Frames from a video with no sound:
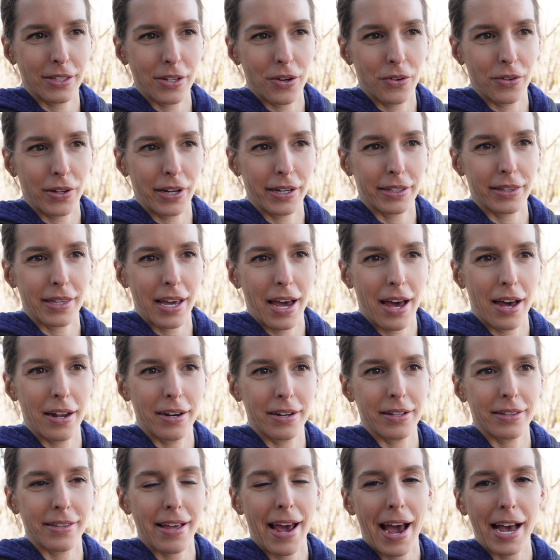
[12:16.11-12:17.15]
So like that
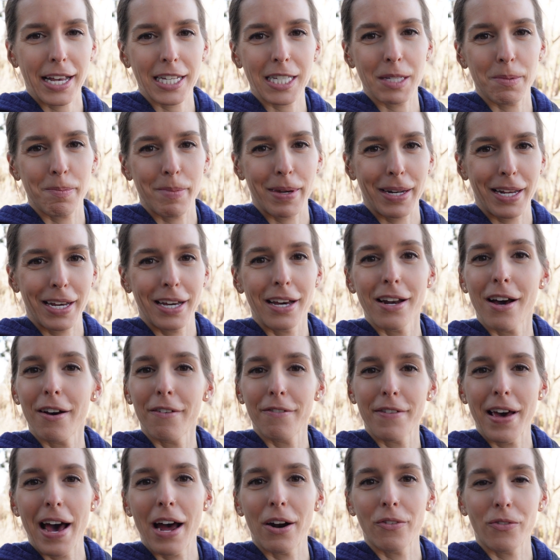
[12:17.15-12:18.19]
last minute of
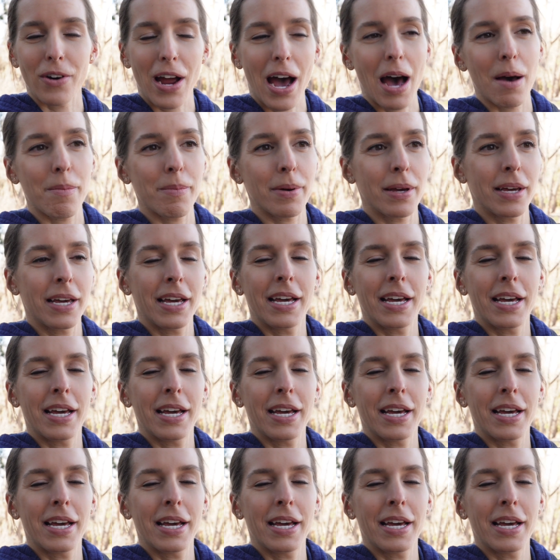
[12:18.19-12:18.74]
that rep,